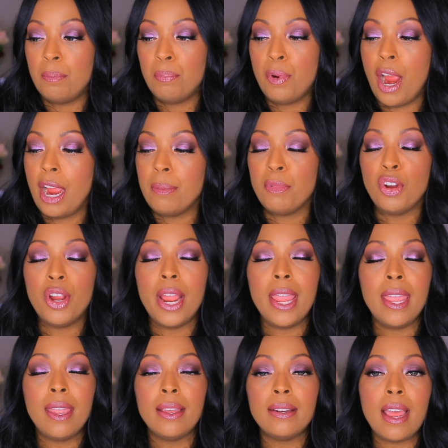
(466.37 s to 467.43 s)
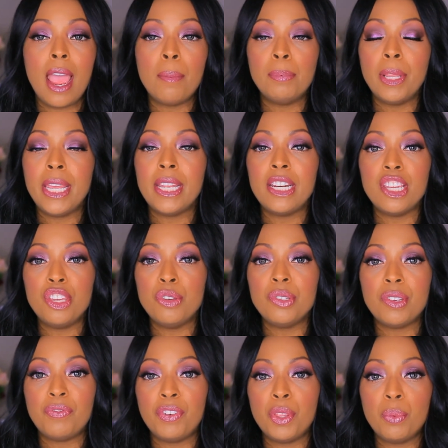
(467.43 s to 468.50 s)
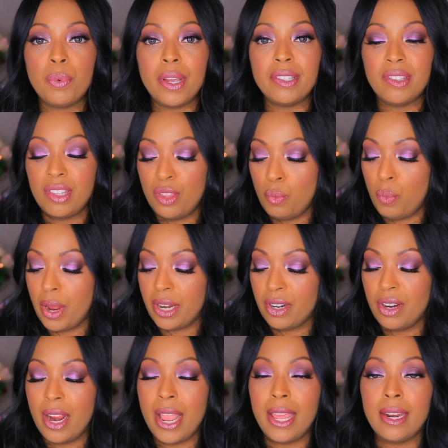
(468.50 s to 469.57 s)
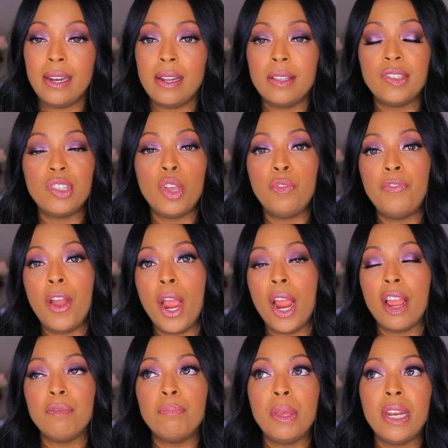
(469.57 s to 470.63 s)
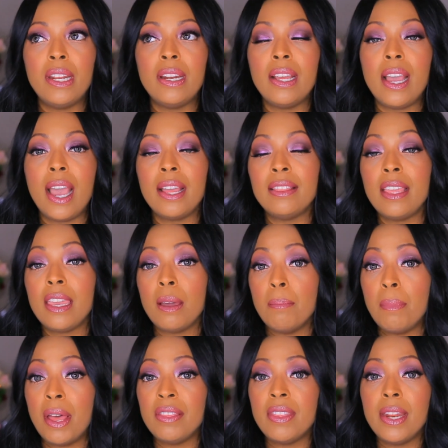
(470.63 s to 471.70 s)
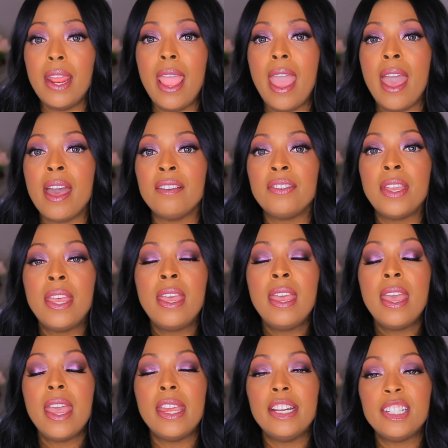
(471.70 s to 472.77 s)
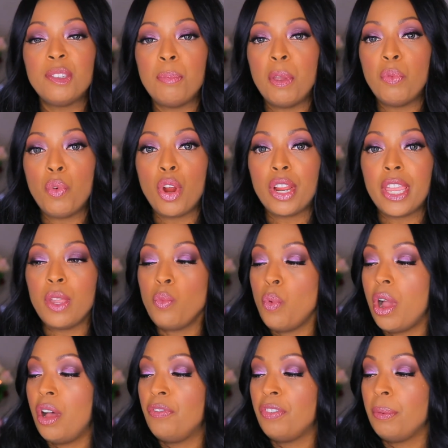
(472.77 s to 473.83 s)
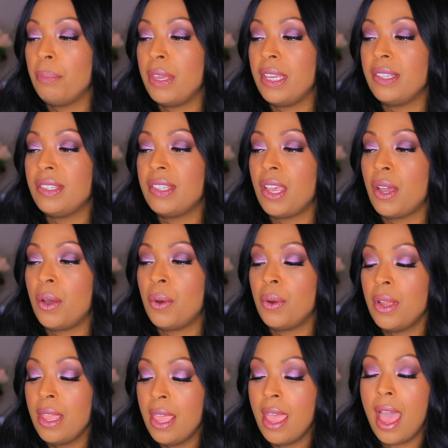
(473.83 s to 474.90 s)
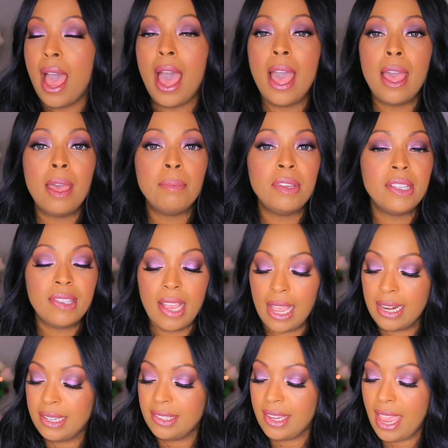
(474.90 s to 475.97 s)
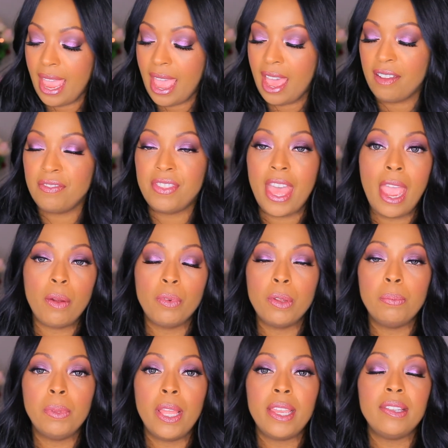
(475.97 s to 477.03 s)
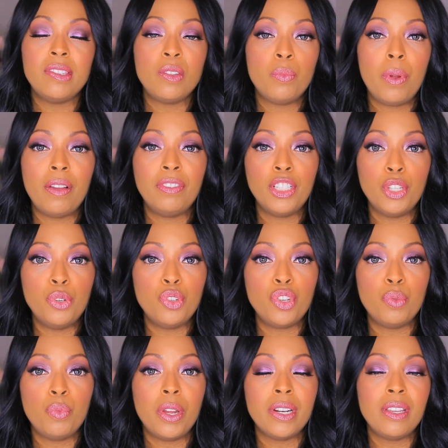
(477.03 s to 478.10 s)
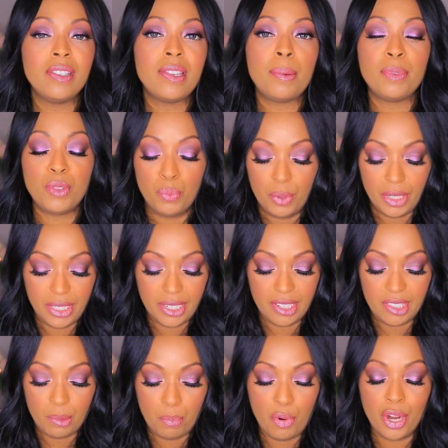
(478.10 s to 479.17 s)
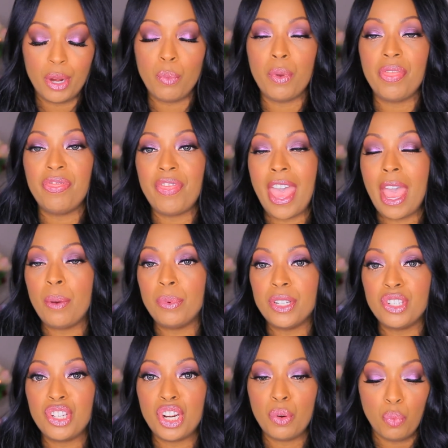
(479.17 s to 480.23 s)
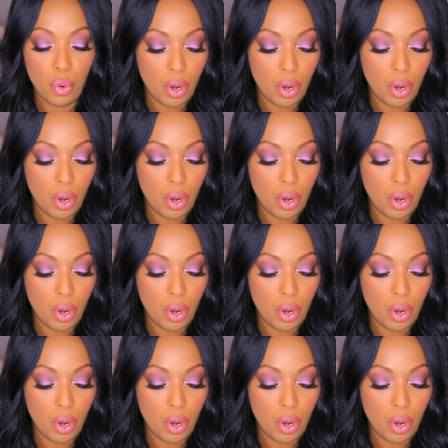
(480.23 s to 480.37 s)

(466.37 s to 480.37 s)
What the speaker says: primer, and I plan to use it for the rest of the winter. And so far I've been in it, I think, a month and a half, and it's been working well for me. So I'm excited to have that replace the Revolution one, because I was really disappointed when that one didn't